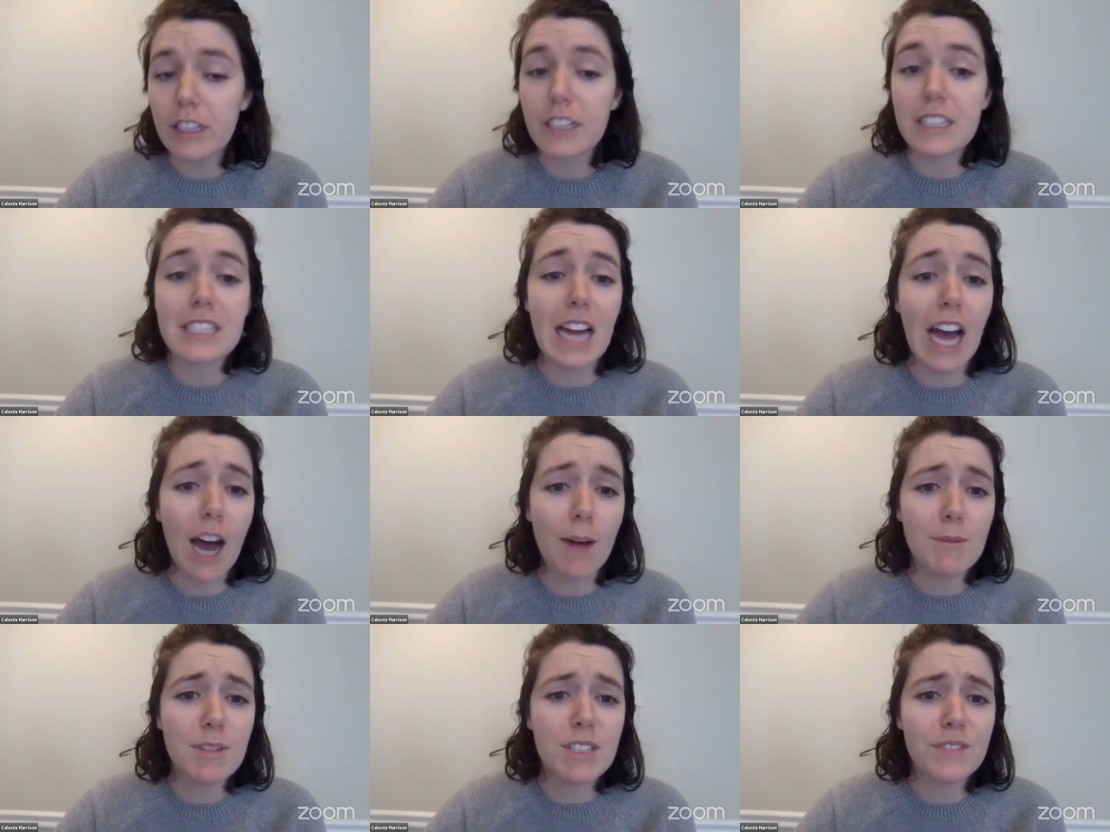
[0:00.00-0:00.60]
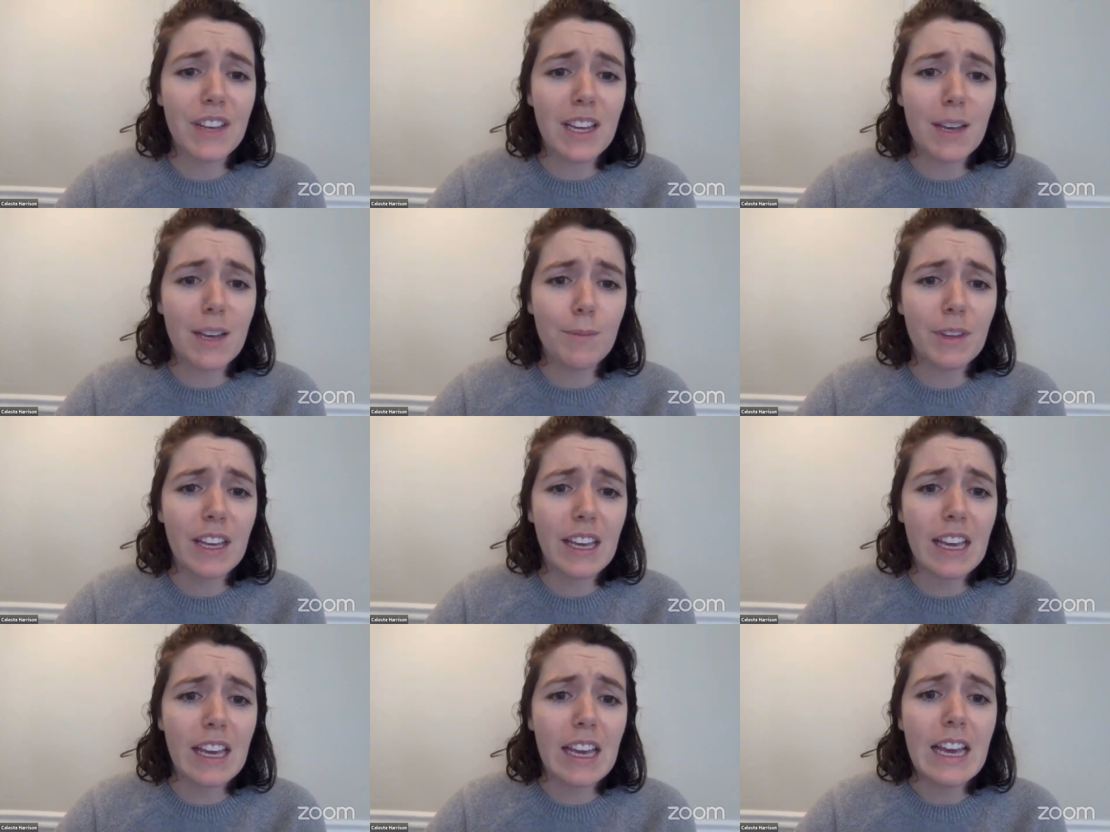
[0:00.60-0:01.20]
the Thomas
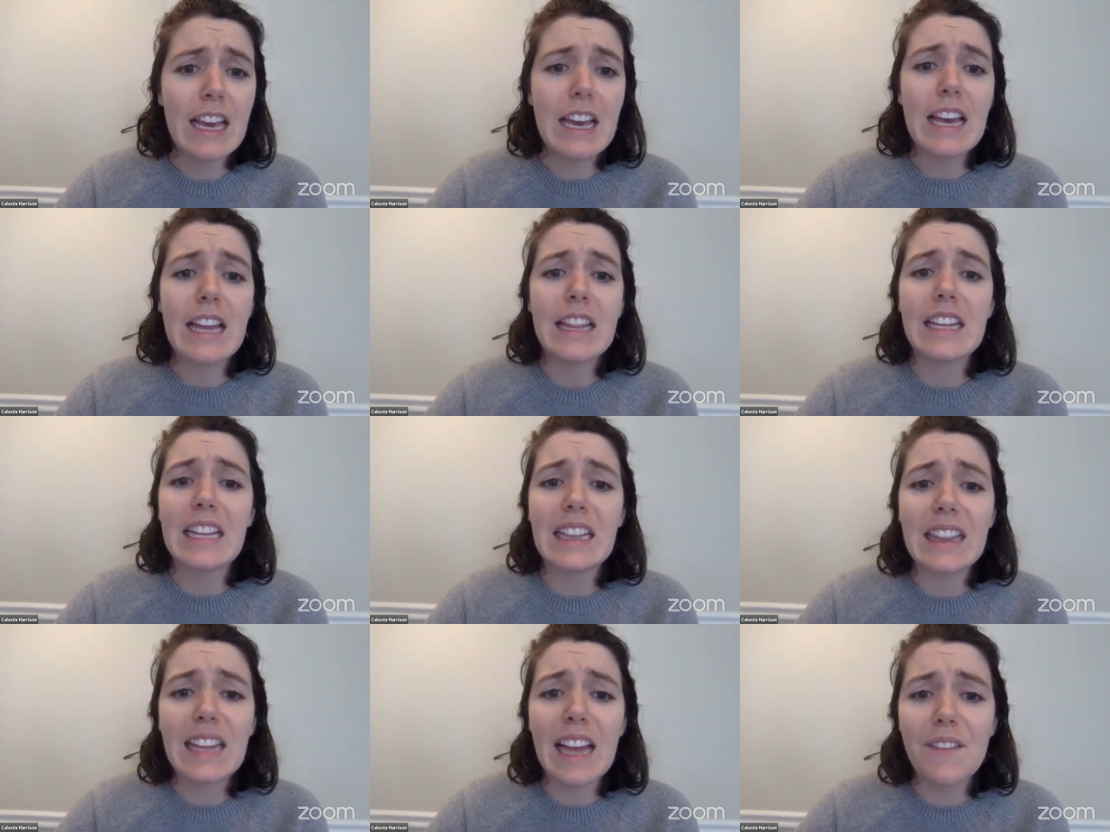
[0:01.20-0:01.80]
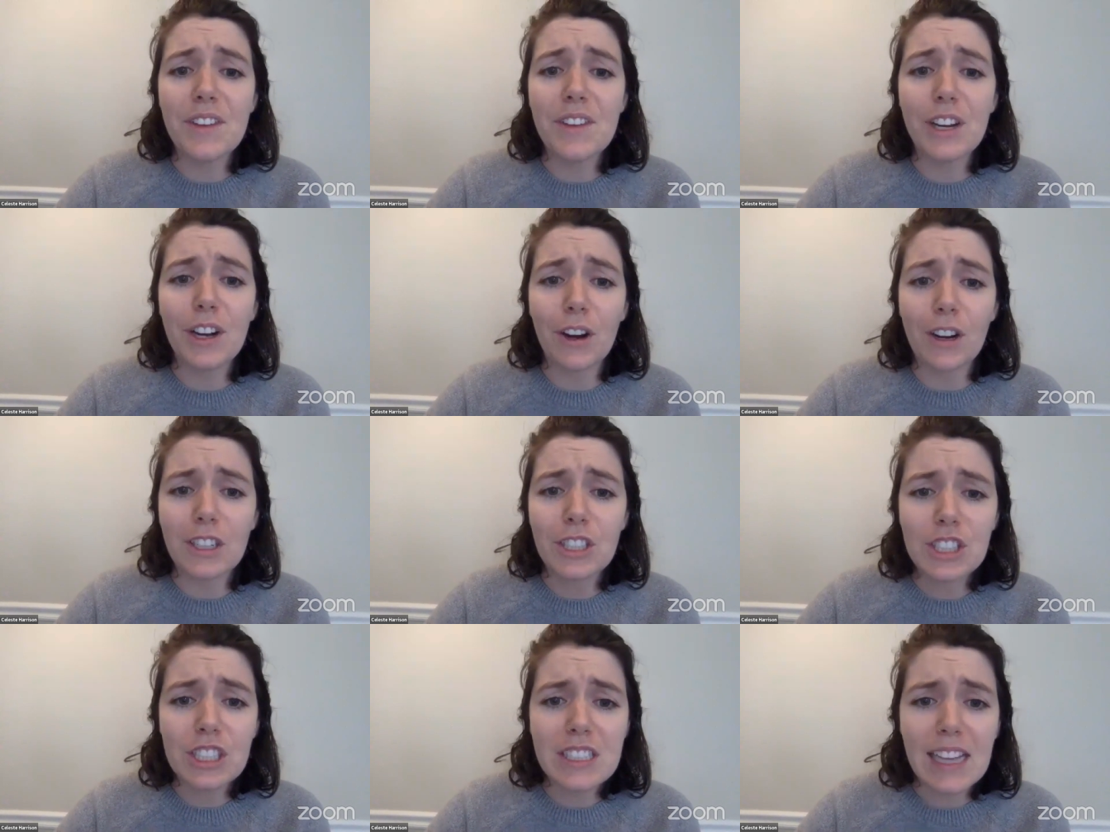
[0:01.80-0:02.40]
family, the 11
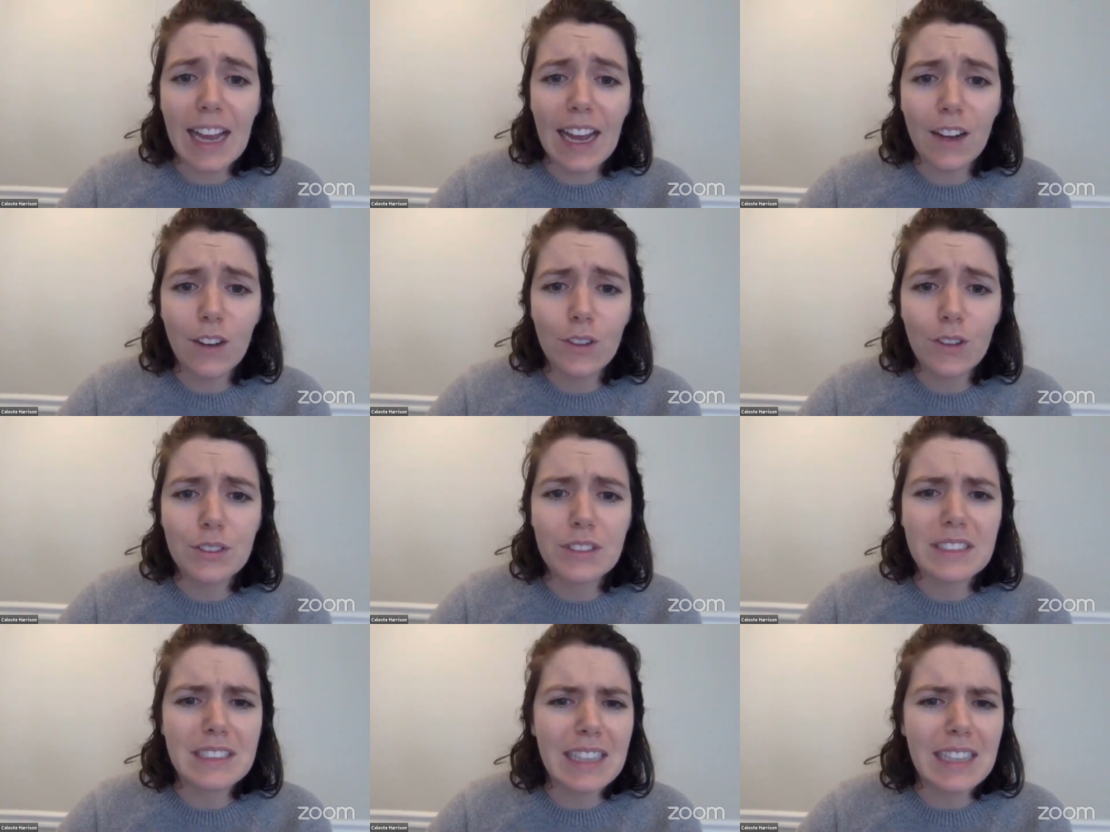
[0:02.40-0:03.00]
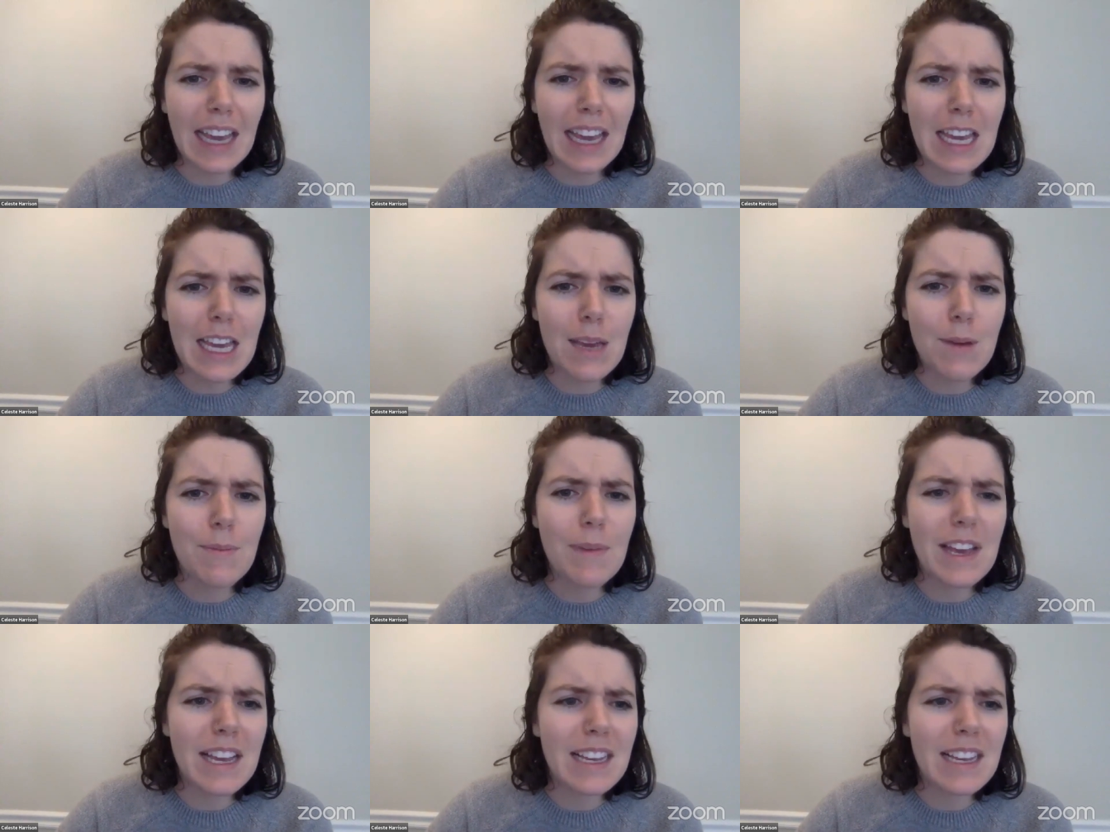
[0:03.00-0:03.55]
Arches House, Gabe,